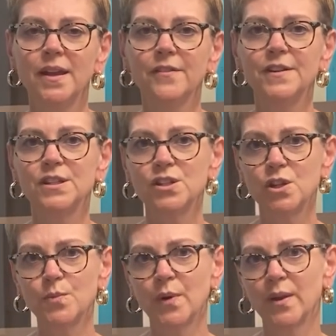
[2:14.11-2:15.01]
If it's
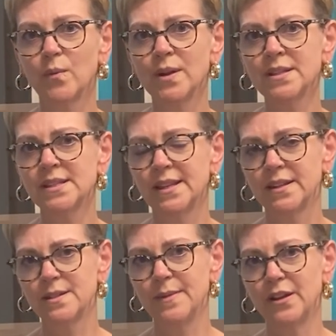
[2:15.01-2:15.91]
2.1
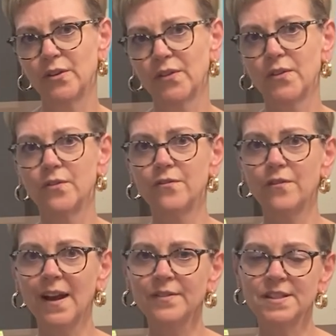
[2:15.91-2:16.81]
centimeters to
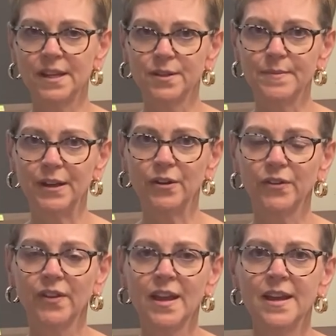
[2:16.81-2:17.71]
five
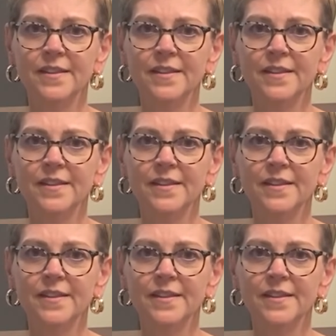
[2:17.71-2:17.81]
centimeters,